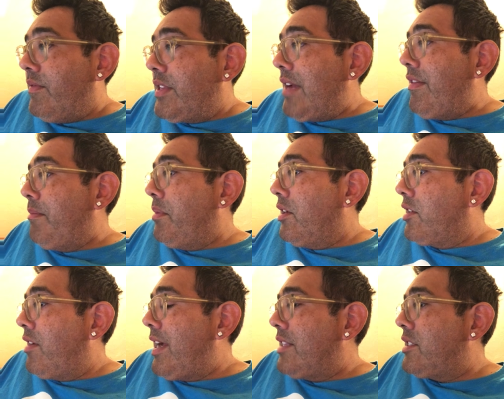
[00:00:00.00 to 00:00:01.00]
Devin
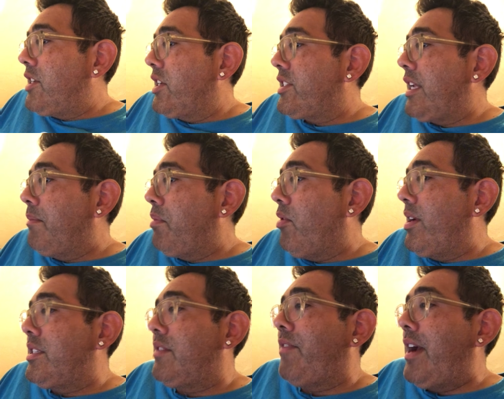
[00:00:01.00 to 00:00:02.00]
Booker had 16
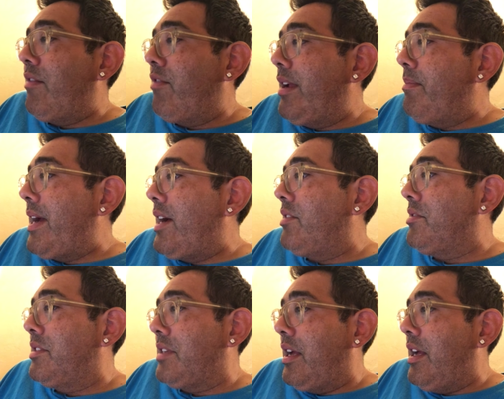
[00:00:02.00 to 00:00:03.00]
points, 5
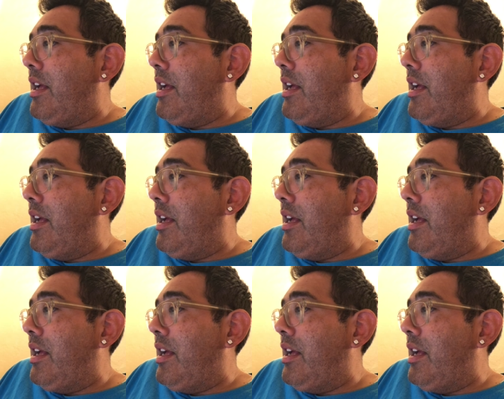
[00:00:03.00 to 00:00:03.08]
rebounds.